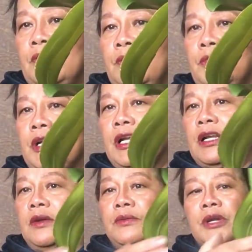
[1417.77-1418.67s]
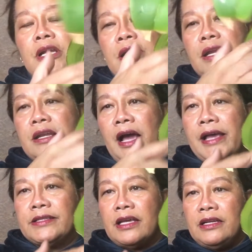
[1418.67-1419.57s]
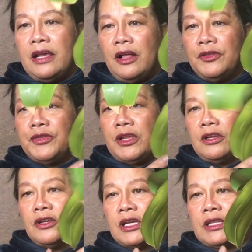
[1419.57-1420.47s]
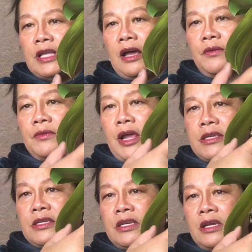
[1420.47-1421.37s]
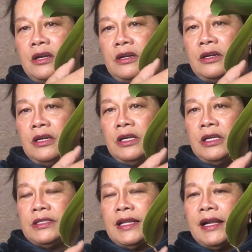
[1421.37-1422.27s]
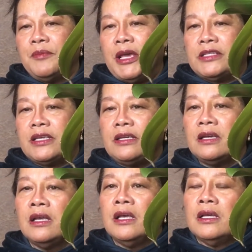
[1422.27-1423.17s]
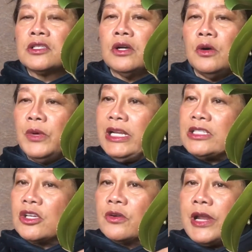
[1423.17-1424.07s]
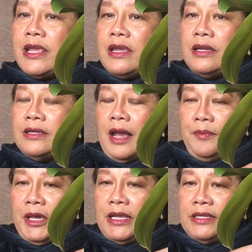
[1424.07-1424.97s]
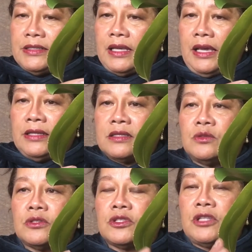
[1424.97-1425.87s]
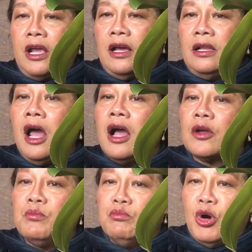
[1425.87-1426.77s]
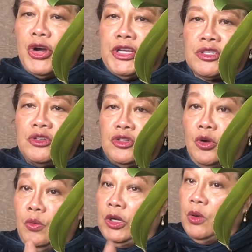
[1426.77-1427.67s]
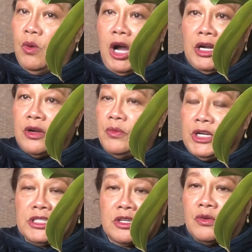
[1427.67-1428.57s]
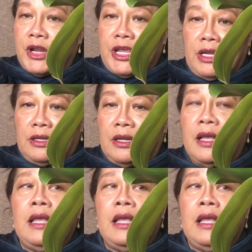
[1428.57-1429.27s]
Really, really nice and healthy. Look at that right here. Isn't that amazing? So when it's green, that means it's still moist. So you don't want to water it when it's green.